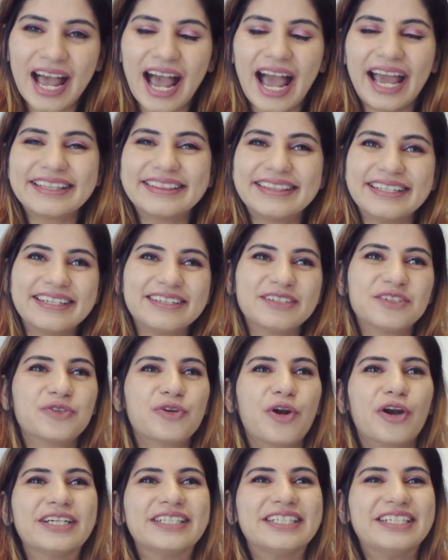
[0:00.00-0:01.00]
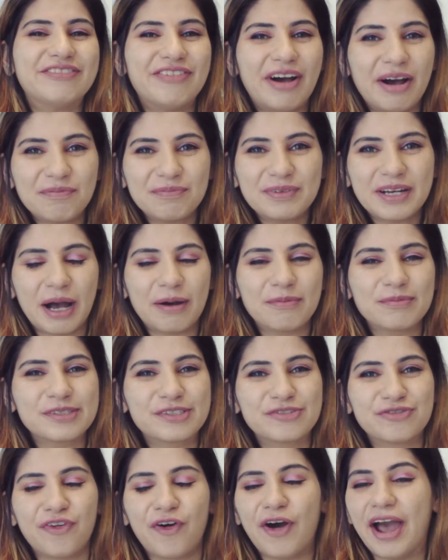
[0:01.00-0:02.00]
I think do not give up
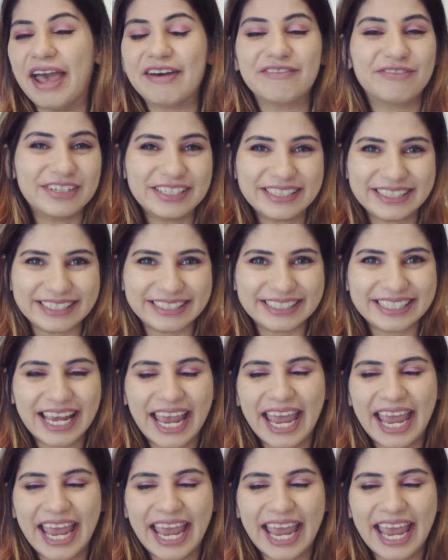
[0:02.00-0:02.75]
comes for everything.